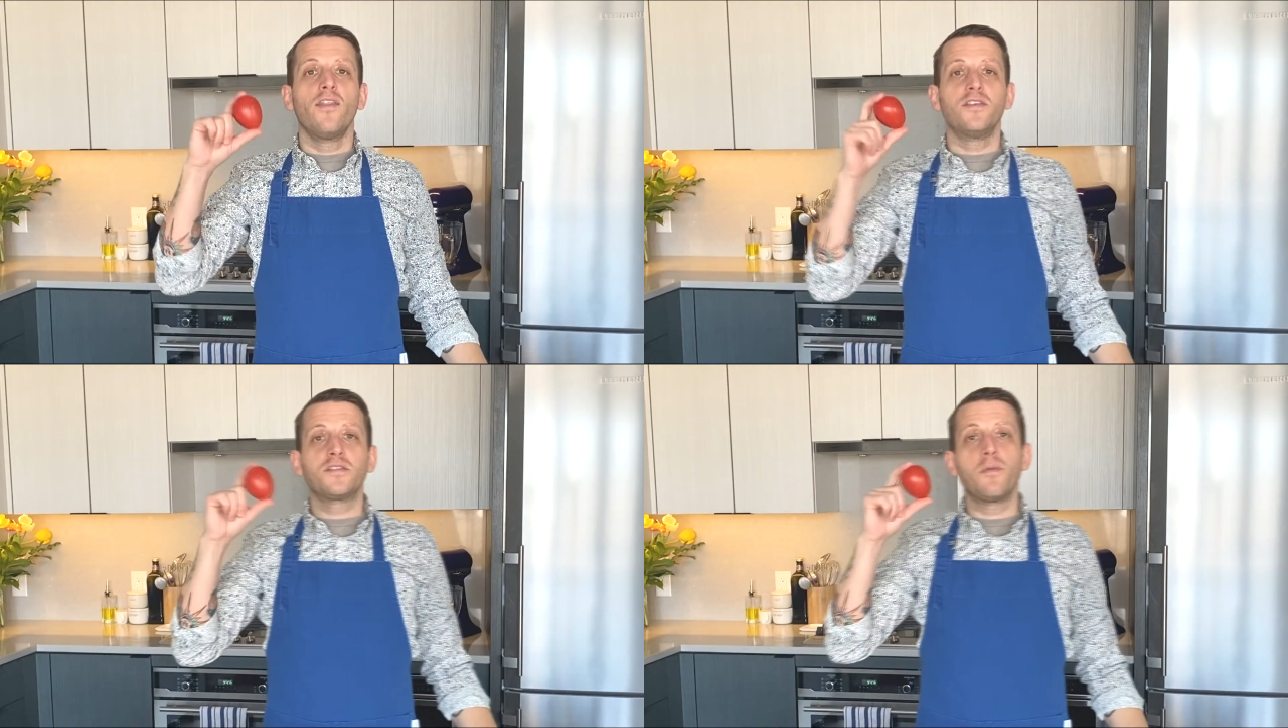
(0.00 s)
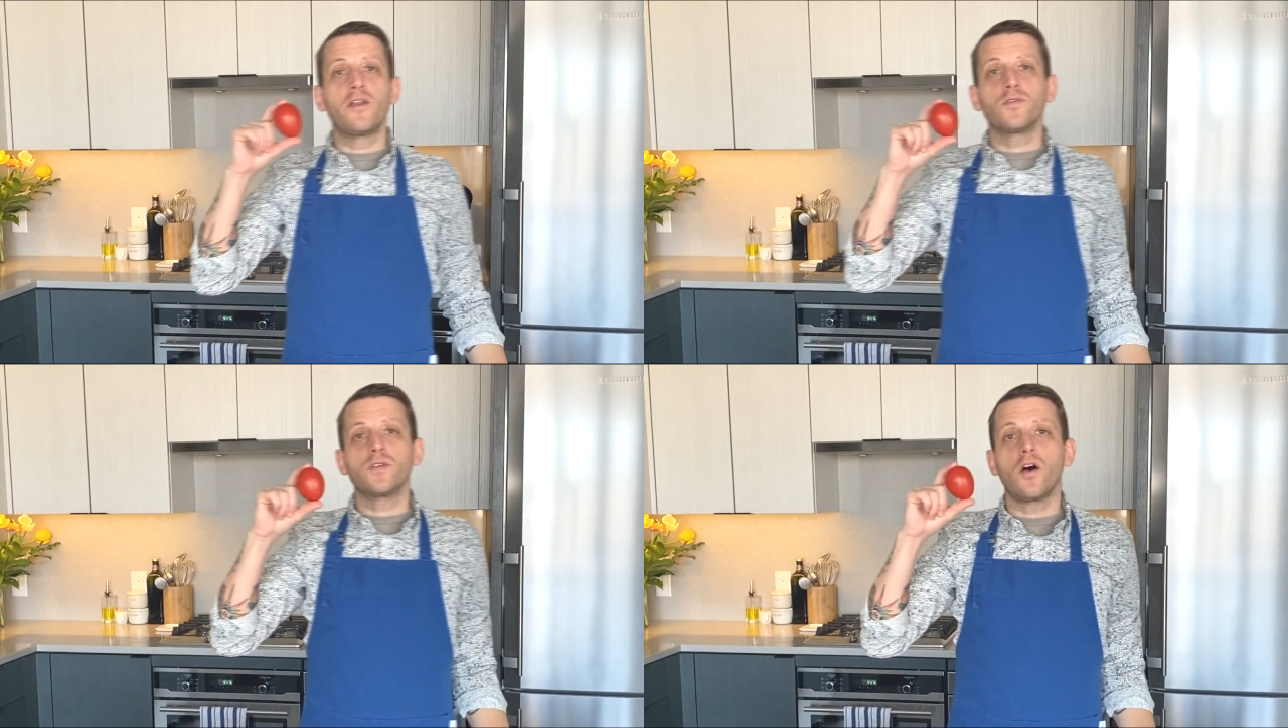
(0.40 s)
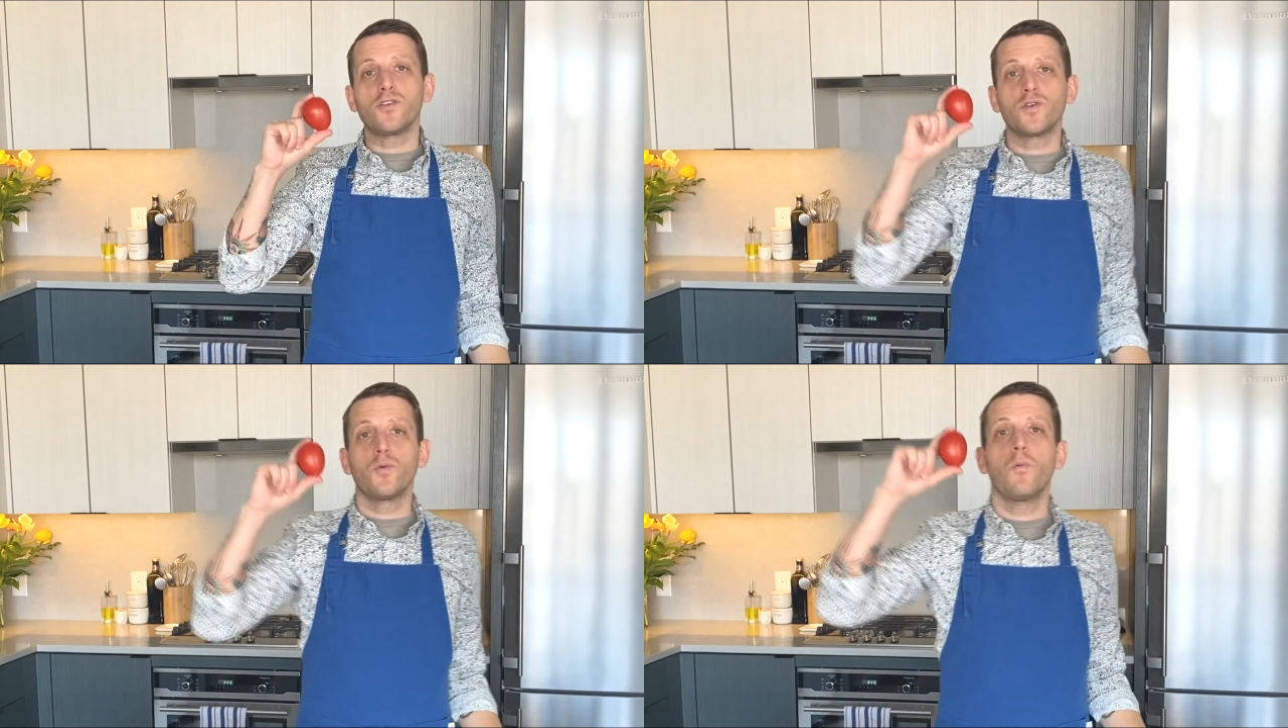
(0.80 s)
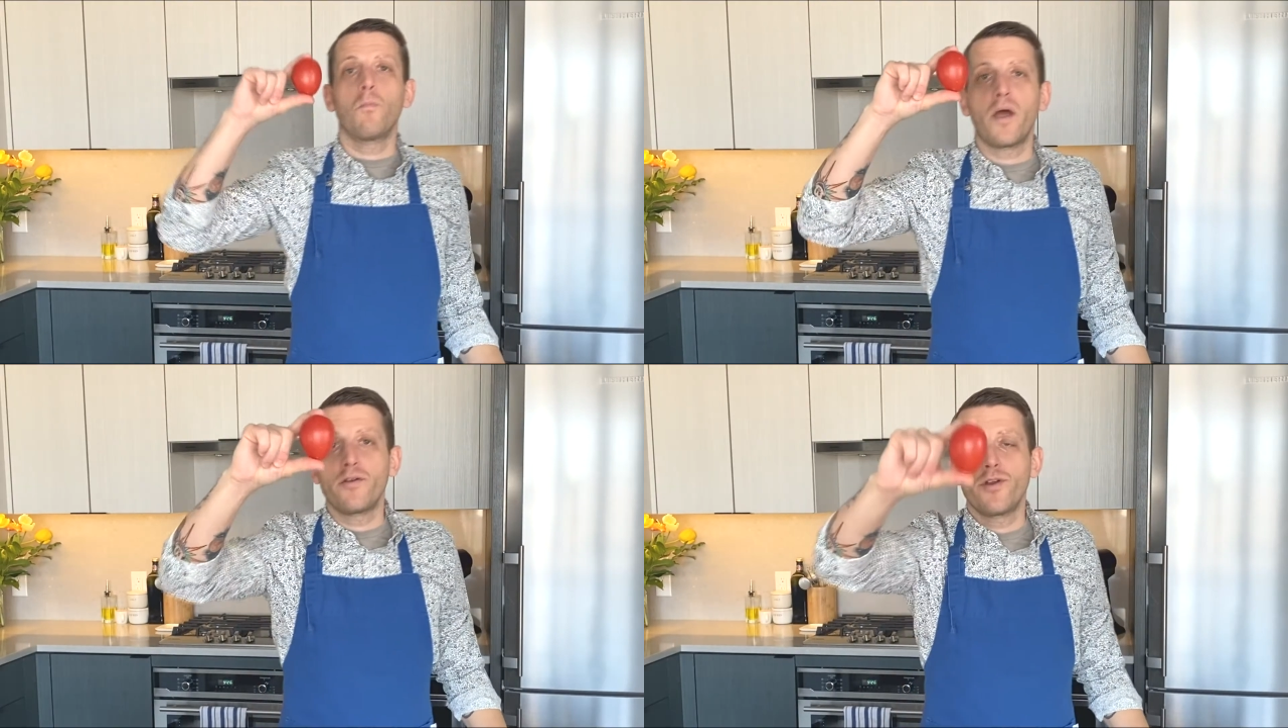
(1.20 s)
This tomato is also
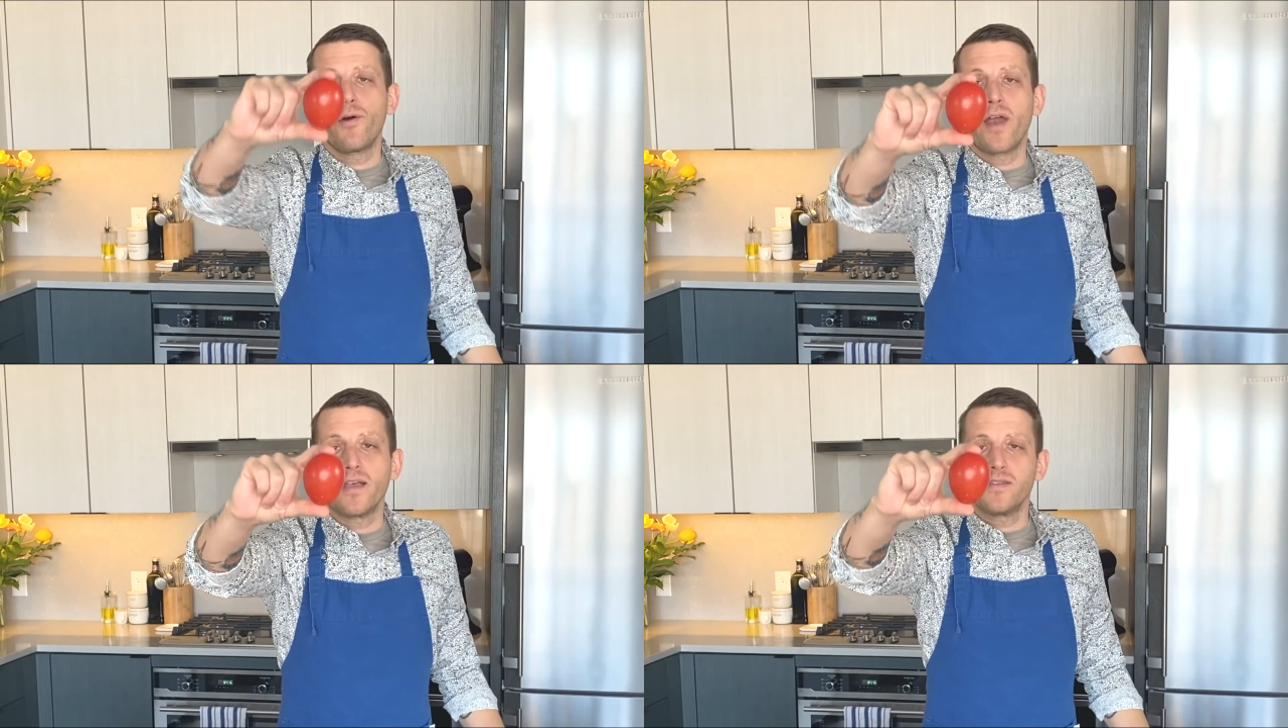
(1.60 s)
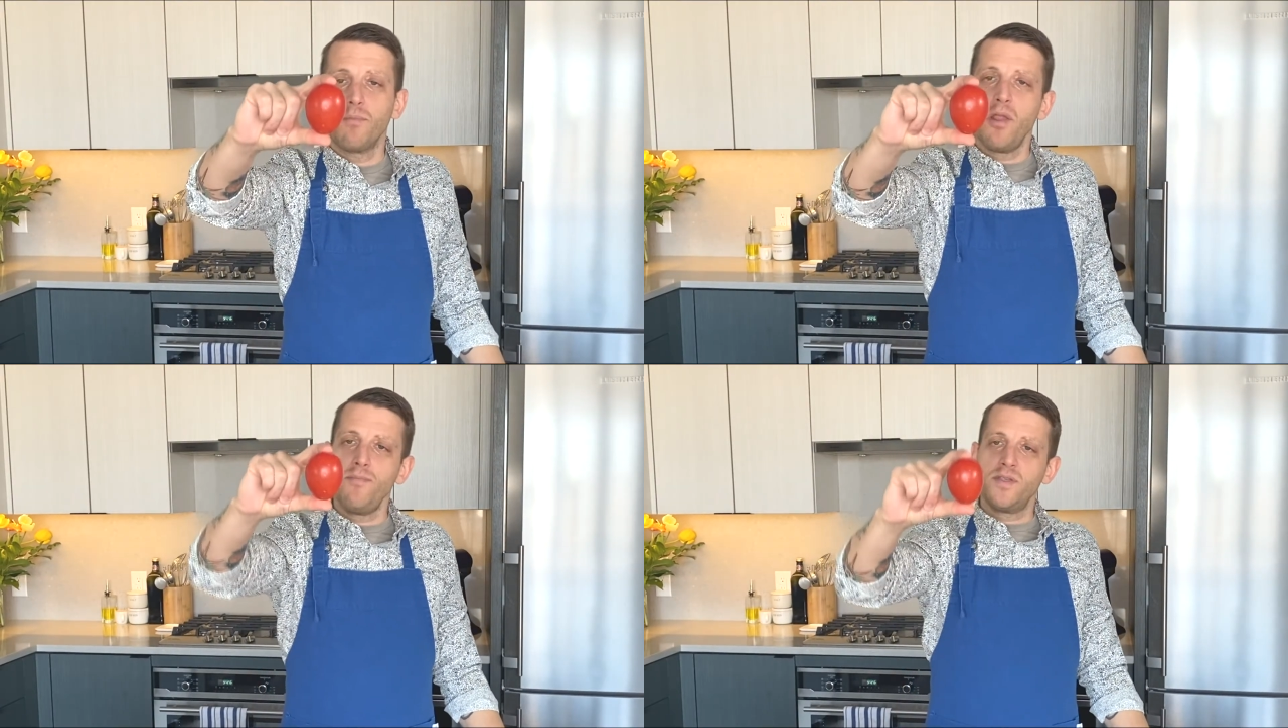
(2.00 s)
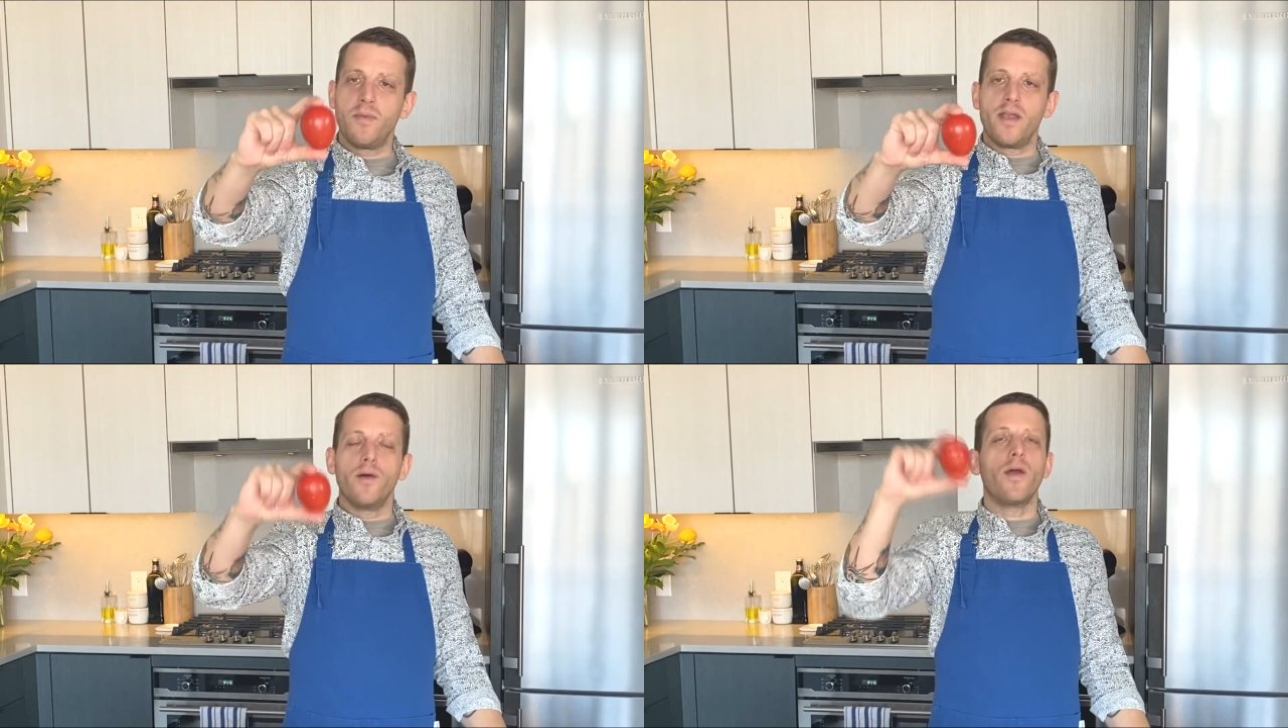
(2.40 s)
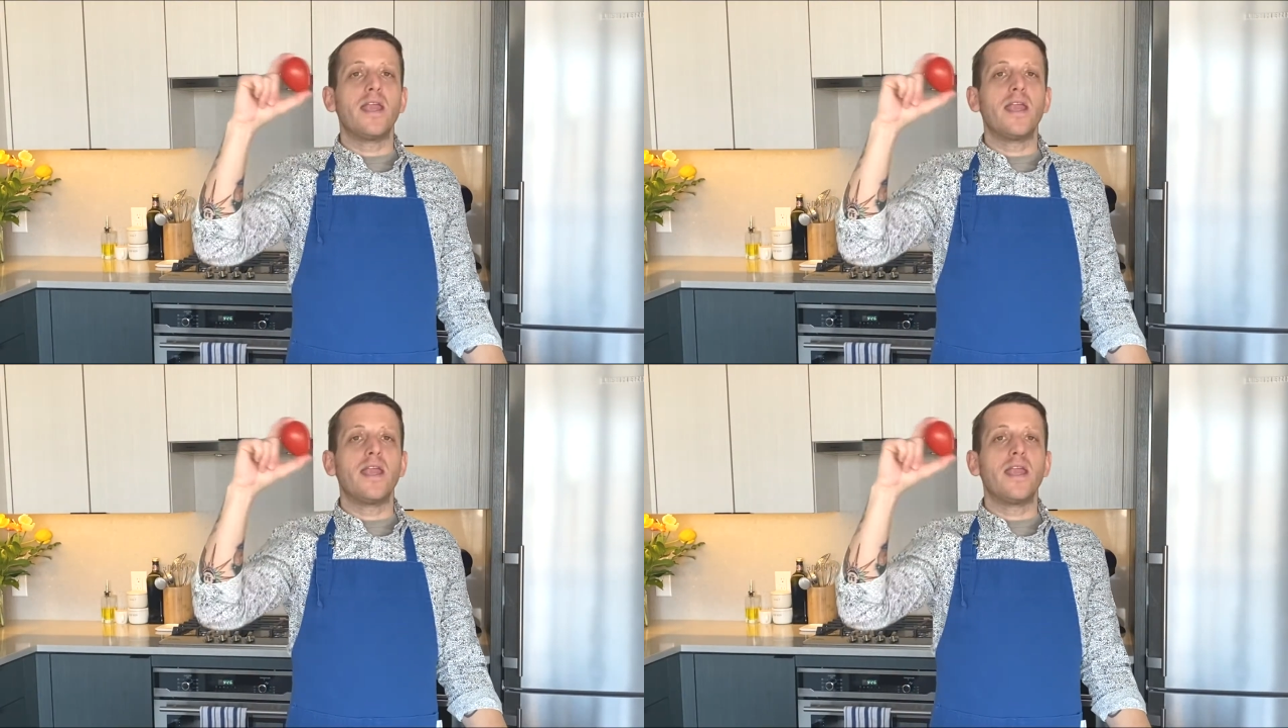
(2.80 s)
better known as the plum tomato,